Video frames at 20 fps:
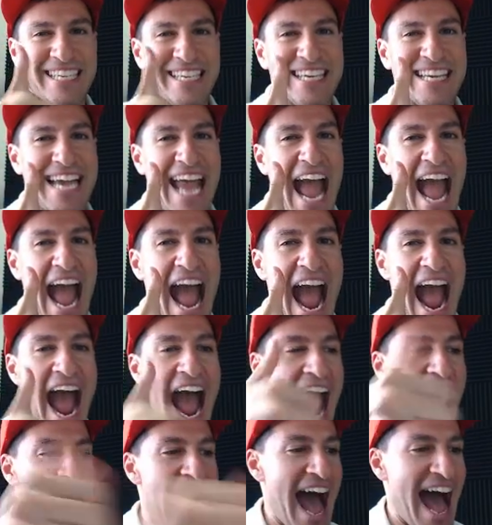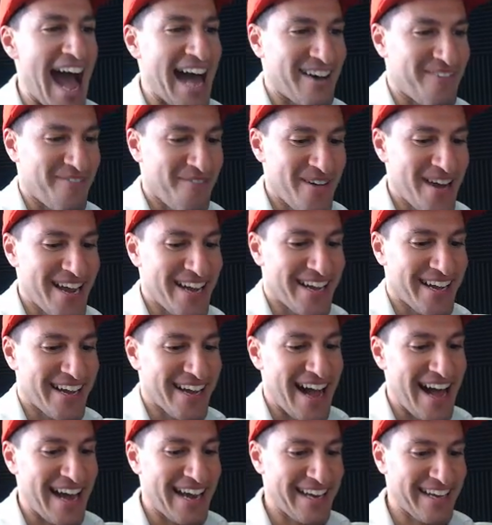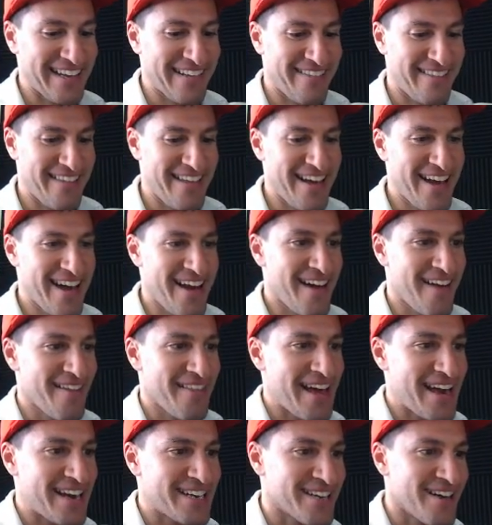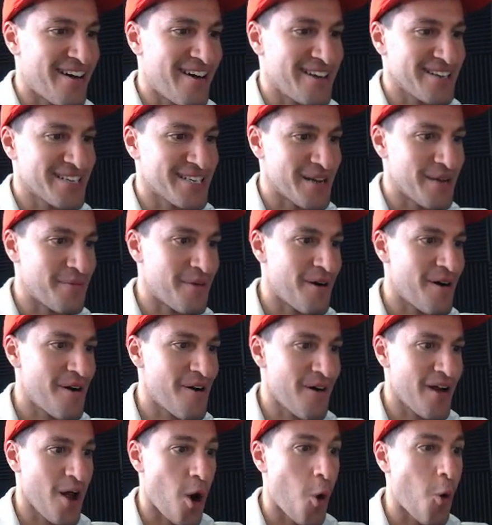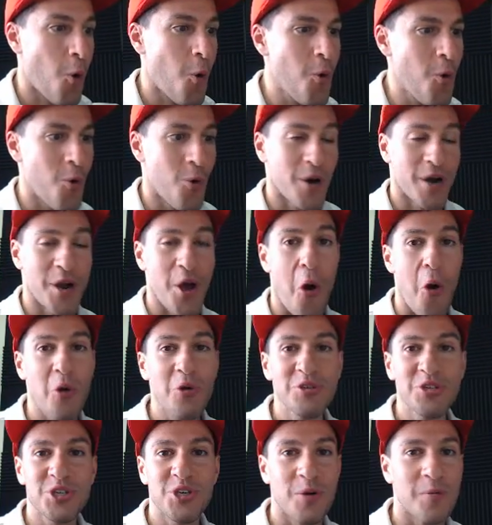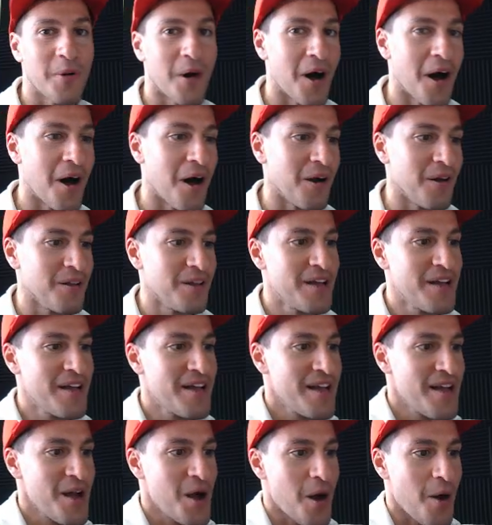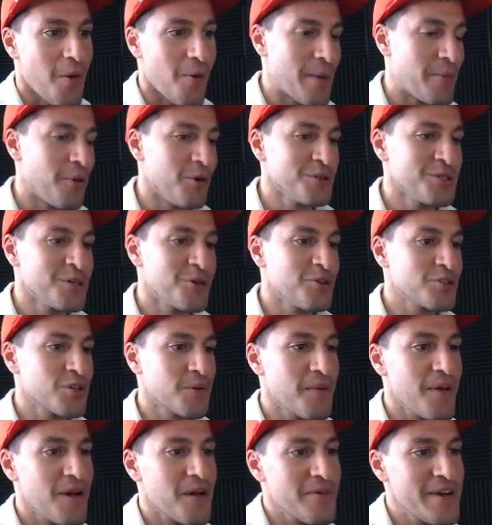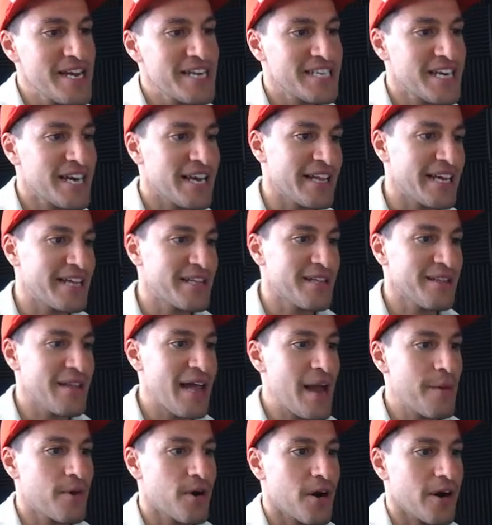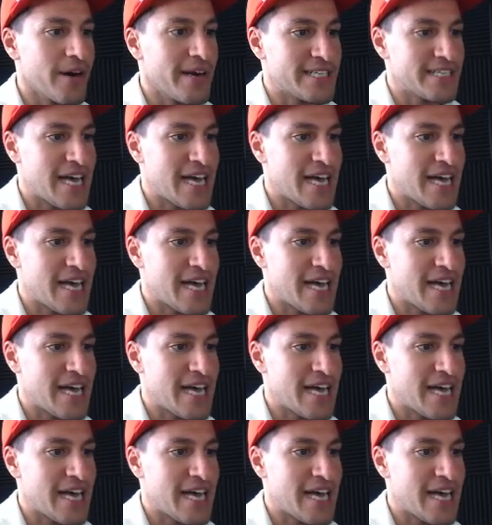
Yeah, we got it there. That is awesome. All right. Oh, an Ultra Ball. Oh, I pulled an Ultra Ball recently in the library.